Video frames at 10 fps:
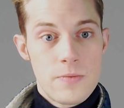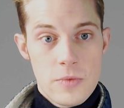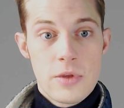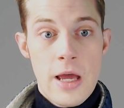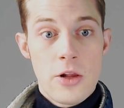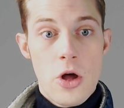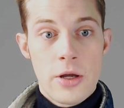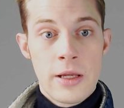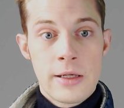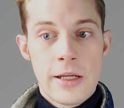that
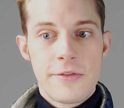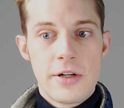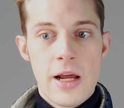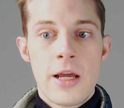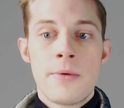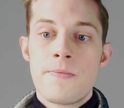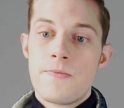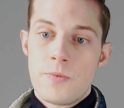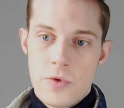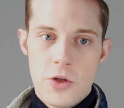logging in every day.
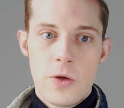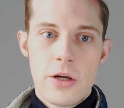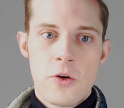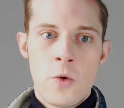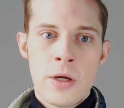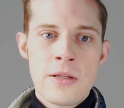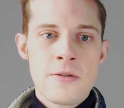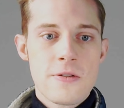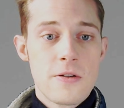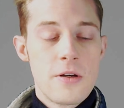You get
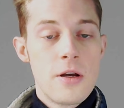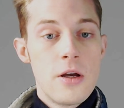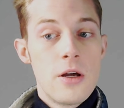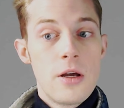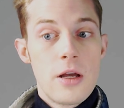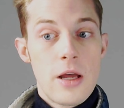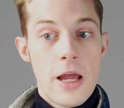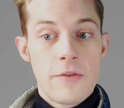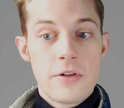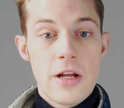coins.
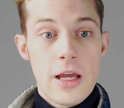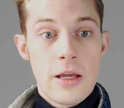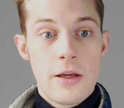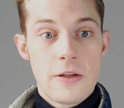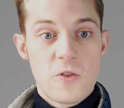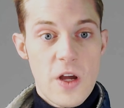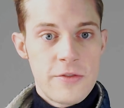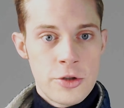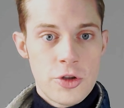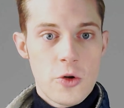Every day it's
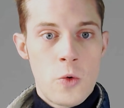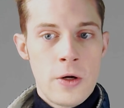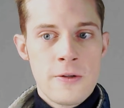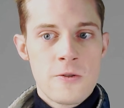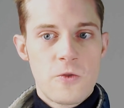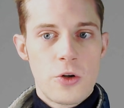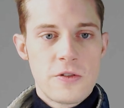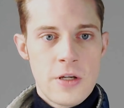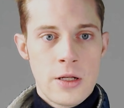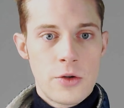500 coins. For
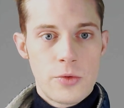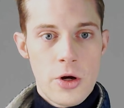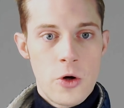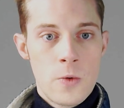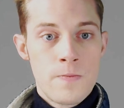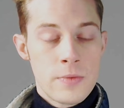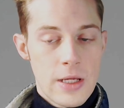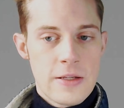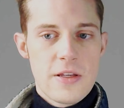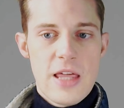10 in a row,
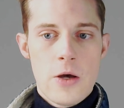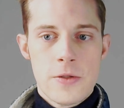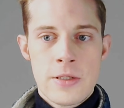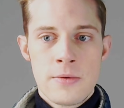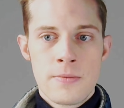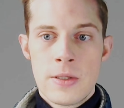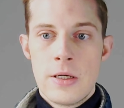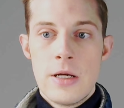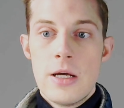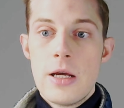it's 1,000.
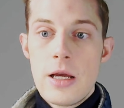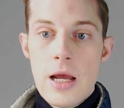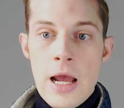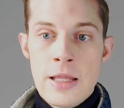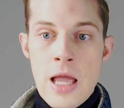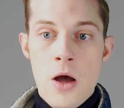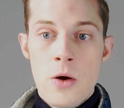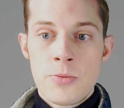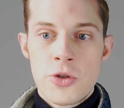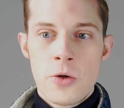And now I'm
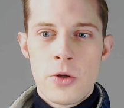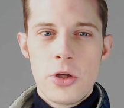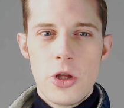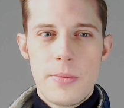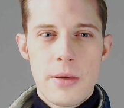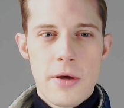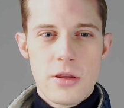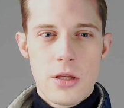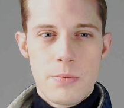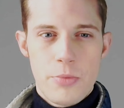showing you a little bit about
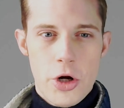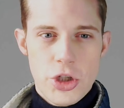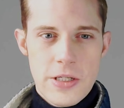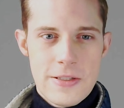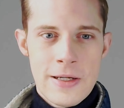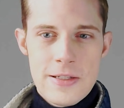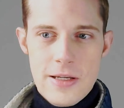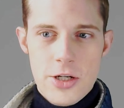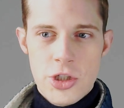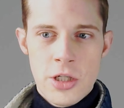the purchasing
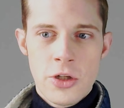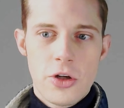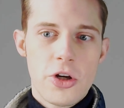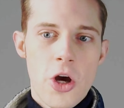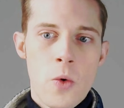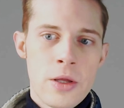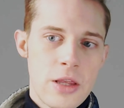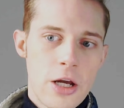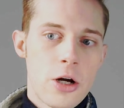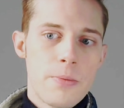section. You could go in
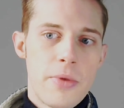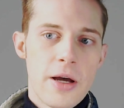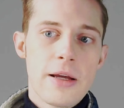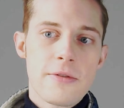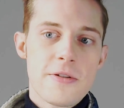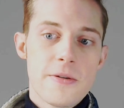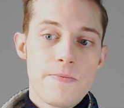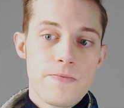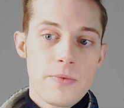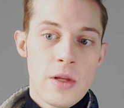there, but
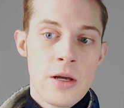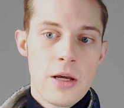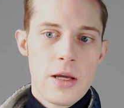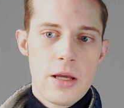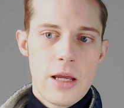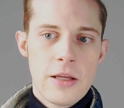it